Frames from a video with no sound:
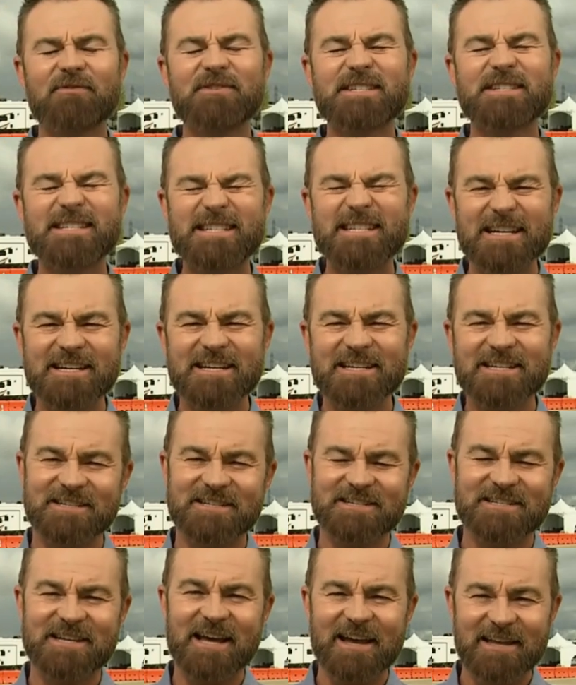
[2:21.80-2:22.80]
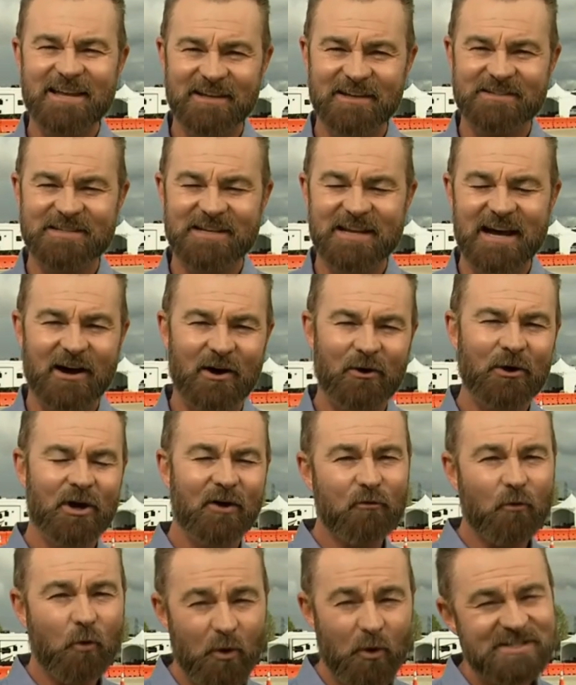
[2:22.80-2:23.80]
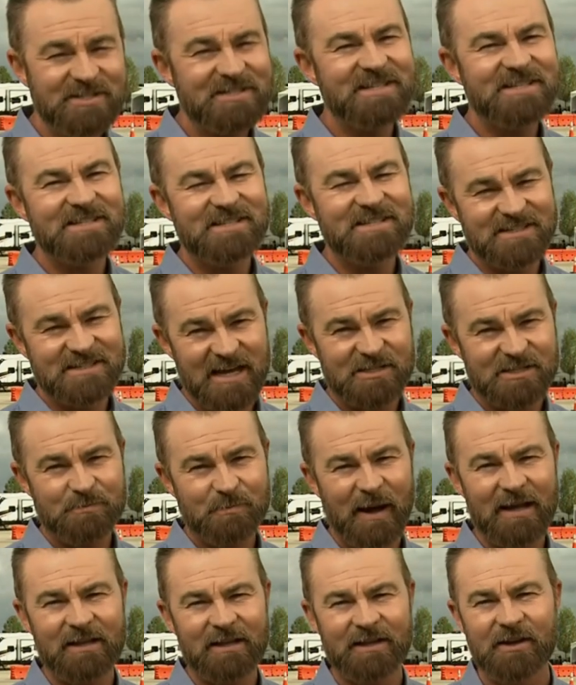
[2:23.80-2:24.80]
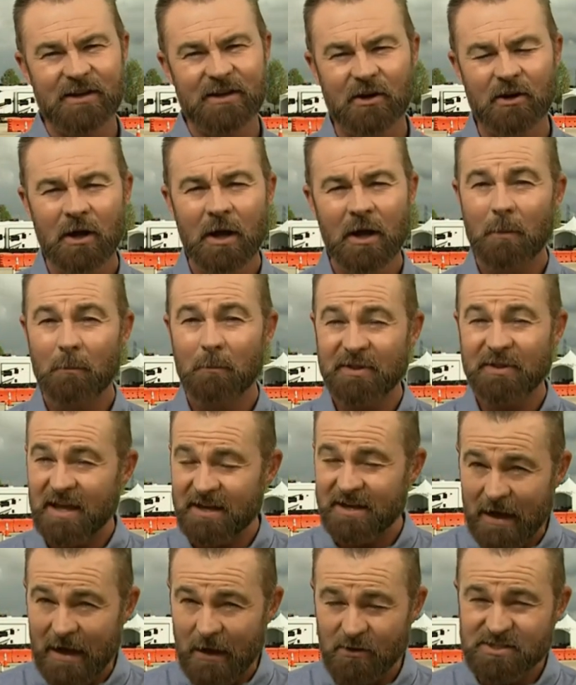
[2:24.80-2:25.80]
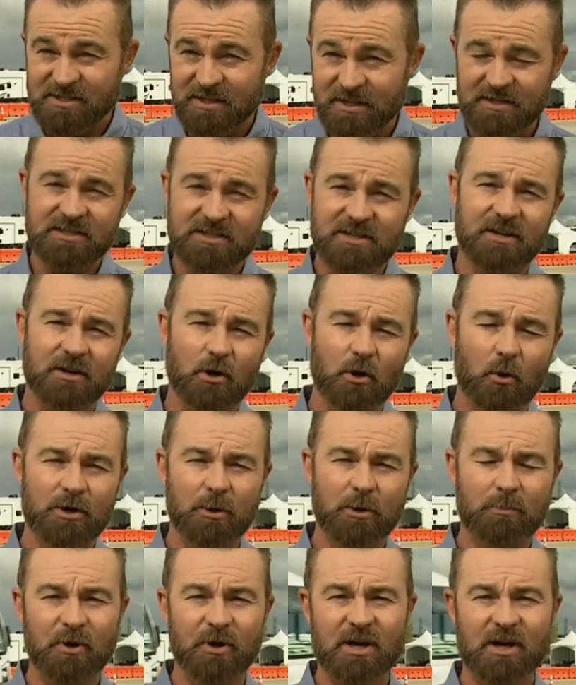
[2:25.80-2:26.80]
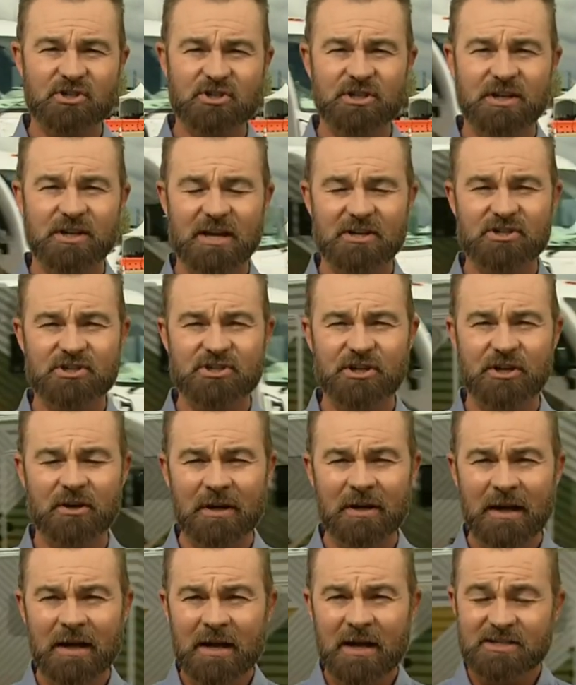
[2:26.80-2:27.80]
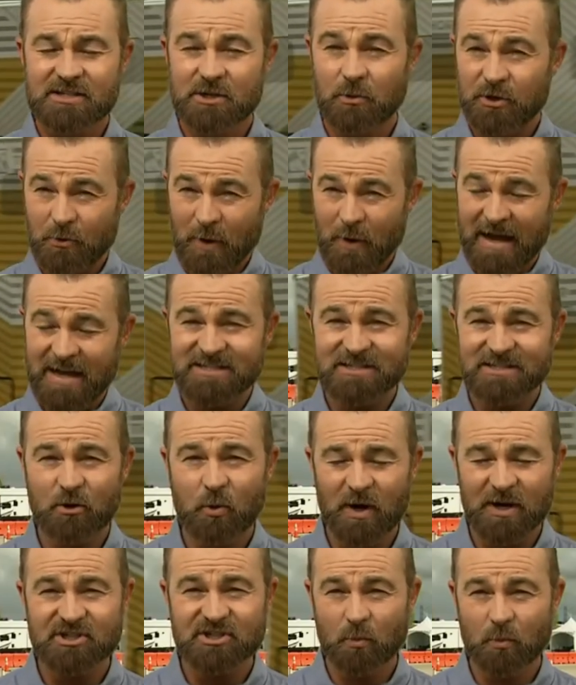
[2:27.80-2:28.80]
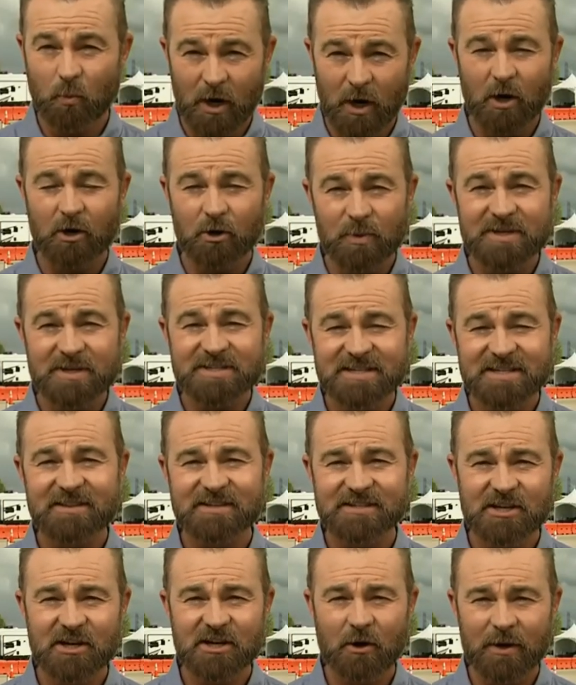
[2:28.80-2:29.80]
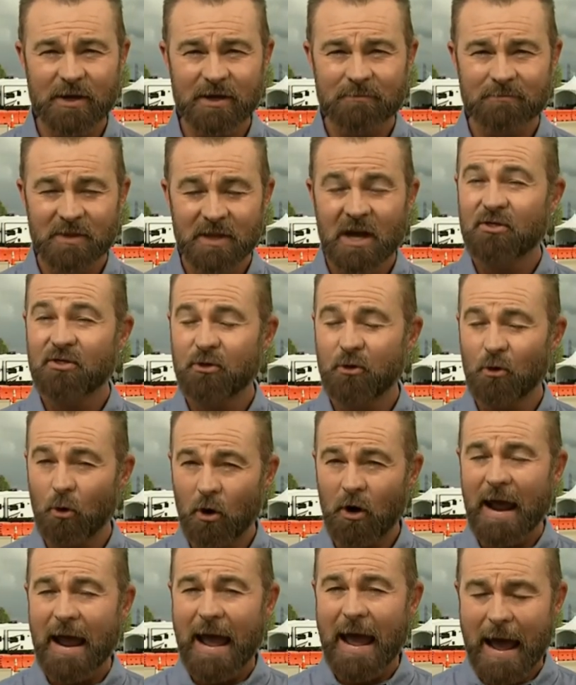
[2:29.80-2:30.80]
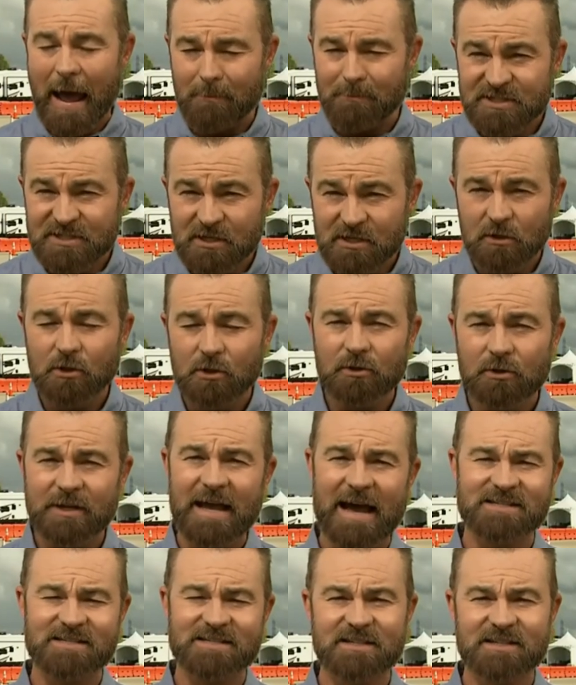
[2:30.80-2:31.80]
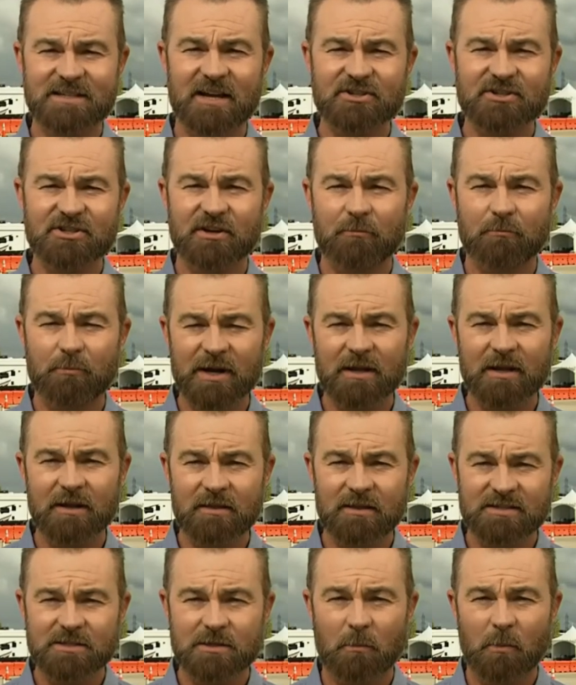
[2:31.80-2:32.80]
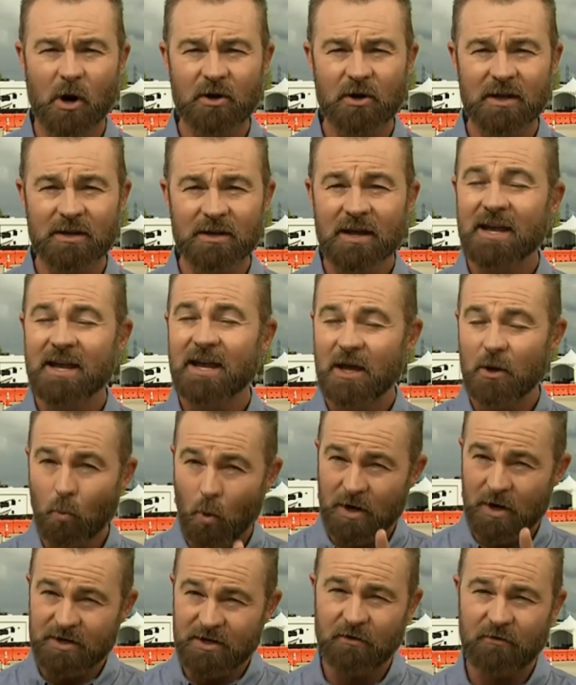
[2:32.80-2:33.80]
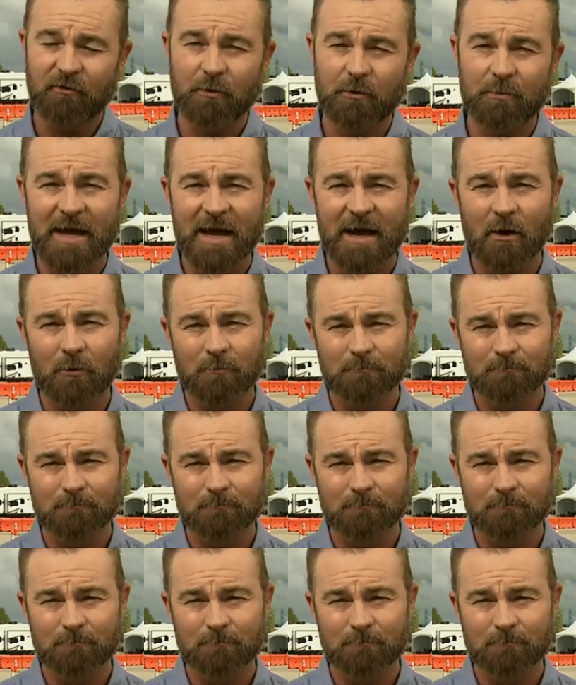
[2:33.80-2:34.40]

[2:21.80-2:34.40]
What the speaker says: 6 seconds. Now, of course, this is a test pilot here, but they announced that it's going to go into production next year. So when you ask the question, where do we see this going? Thor absolutely has intention of bringing this to market in 1 year from now.